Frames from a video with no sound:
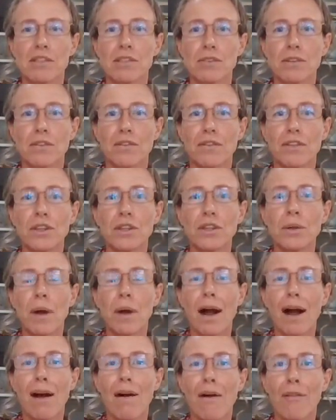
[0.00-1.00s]
So if you
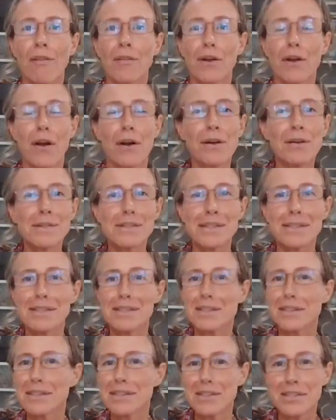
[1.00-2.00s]
are on the coast, it's
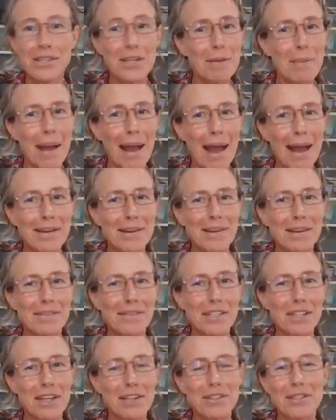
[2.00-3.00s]
not too bad. You don't have
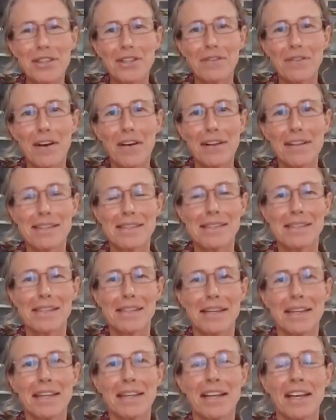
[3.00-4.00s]
to go too far into the
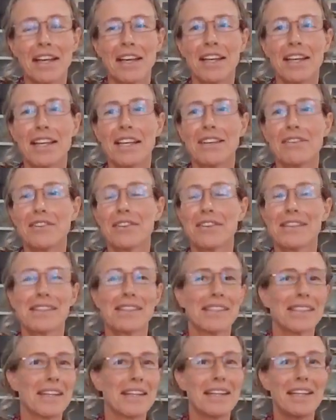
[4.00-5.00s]
city. If you're in the
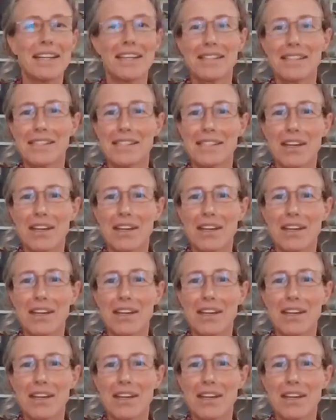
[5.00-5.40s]
city, it's